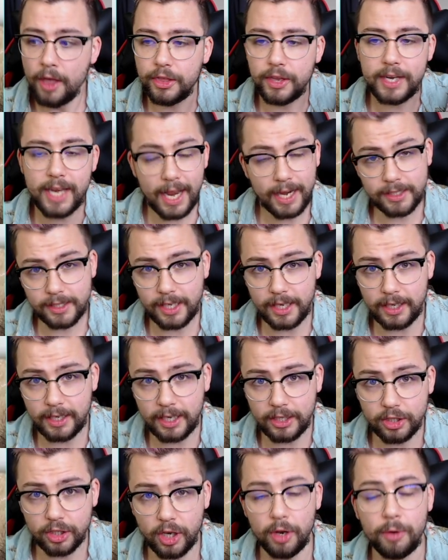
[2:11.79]
The next thing you
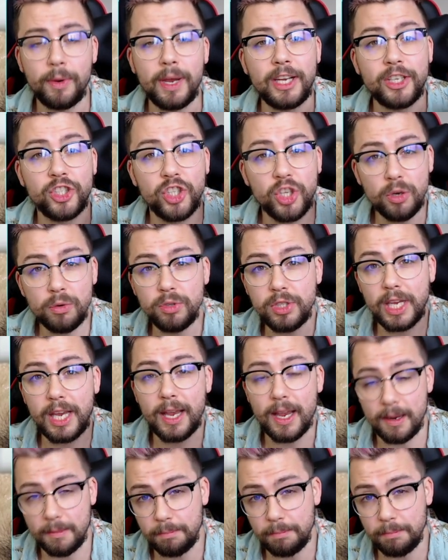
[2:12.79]
need to do is use it